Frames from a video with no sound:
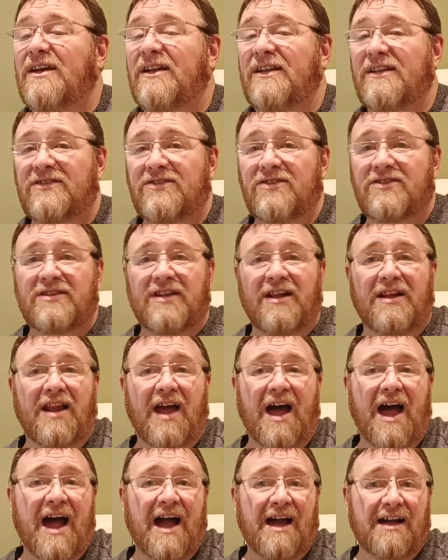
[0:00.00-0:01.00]
And just
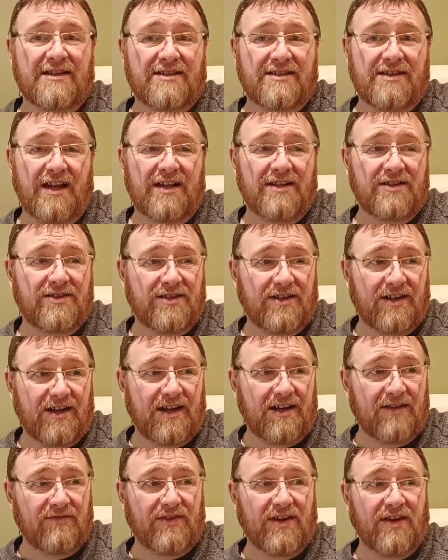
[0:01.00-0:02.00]
little accents to
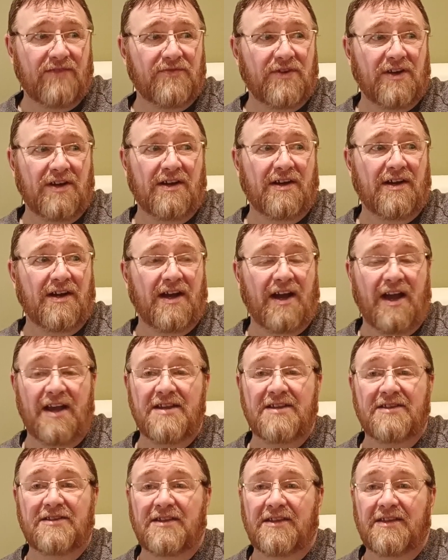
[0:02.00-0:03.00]
kind of give you a
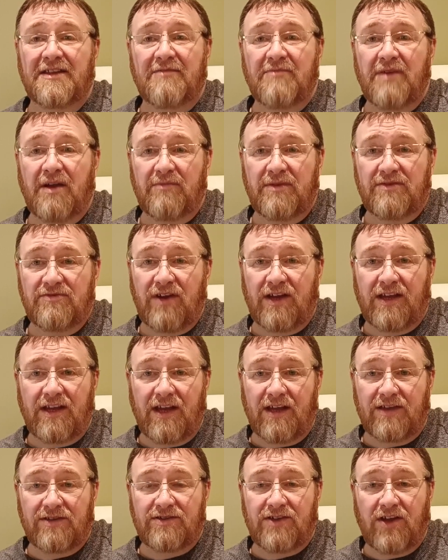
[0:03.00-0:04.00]
hint that you might be
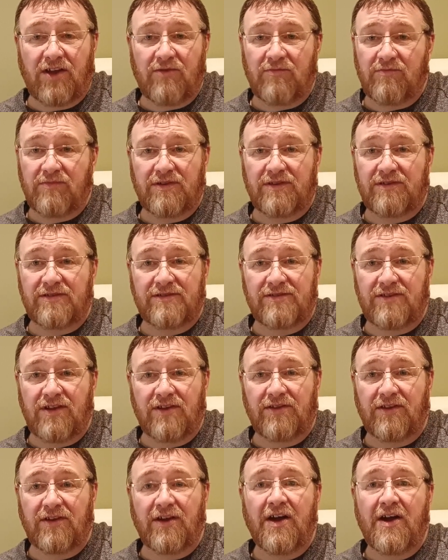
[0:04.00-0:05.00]
drinking stout, but there's
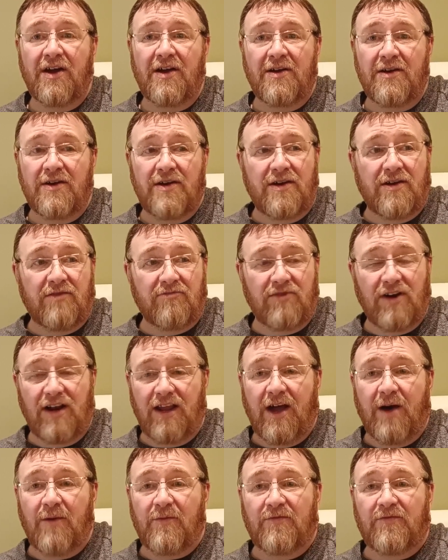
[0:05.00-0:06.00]
nothing
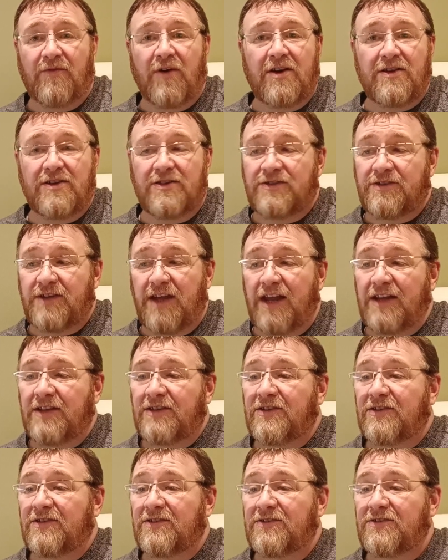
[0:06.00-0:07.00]
really up front and
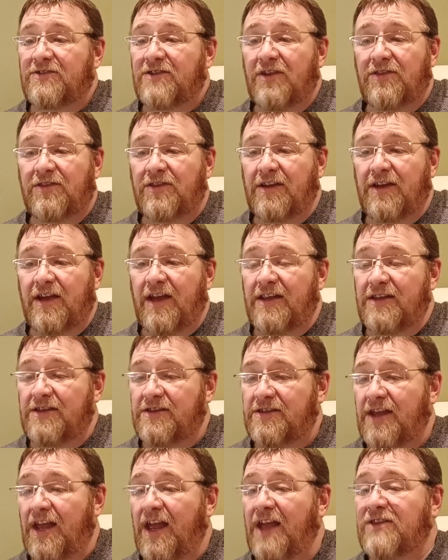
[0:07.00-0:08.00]
centre, there's nothing
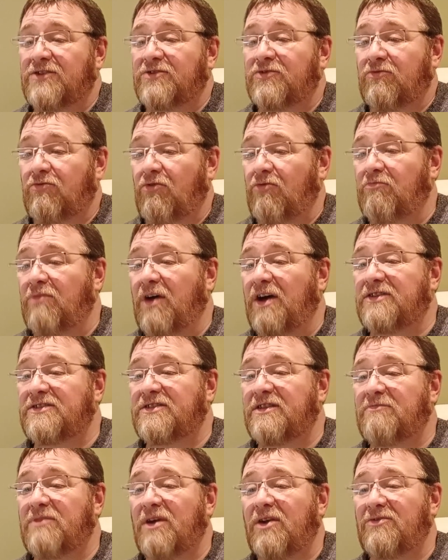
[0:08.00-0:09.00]
intense or
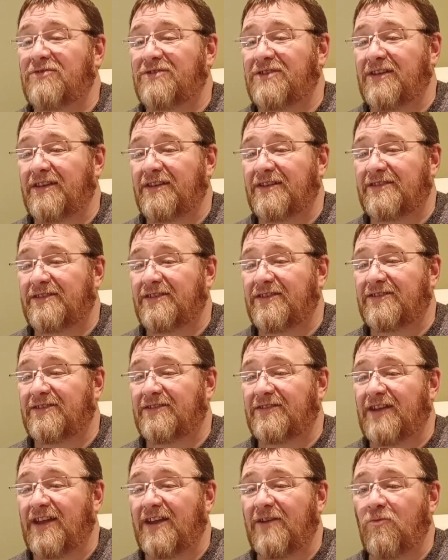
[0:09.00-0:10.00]
robust about it, it's just
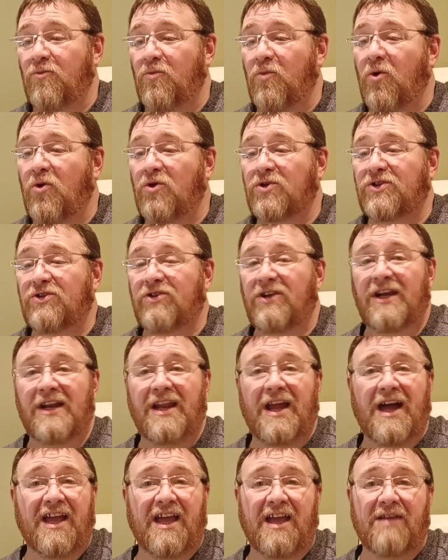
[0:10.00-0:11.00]
kind of watery,
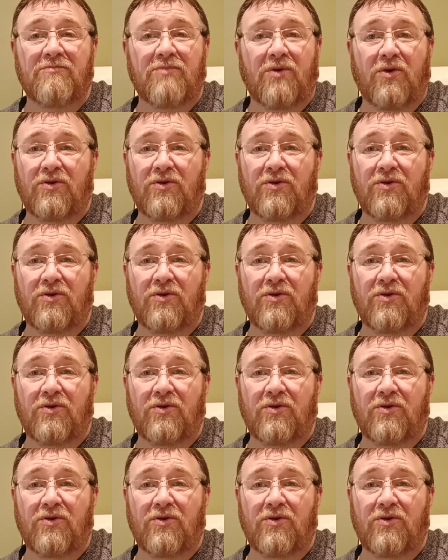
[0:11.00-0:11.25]
lacking